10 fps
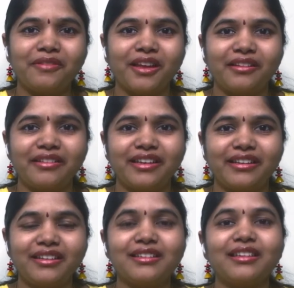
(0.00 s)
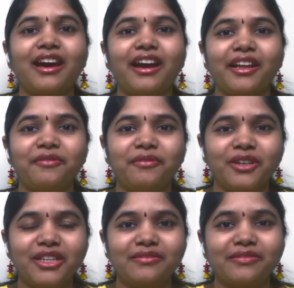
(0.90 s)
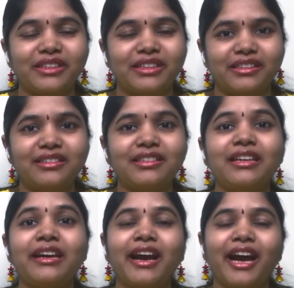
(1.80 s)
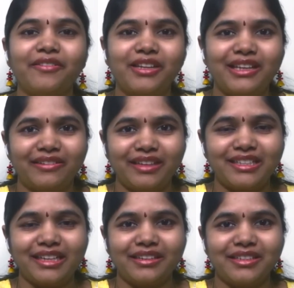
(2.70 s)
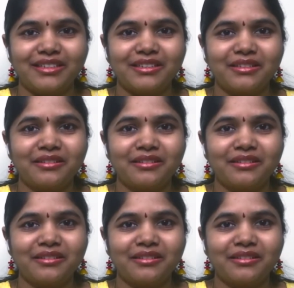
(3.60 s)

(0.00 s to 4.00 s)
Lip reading: Flourishing Kids and I work with kids having learning challenges.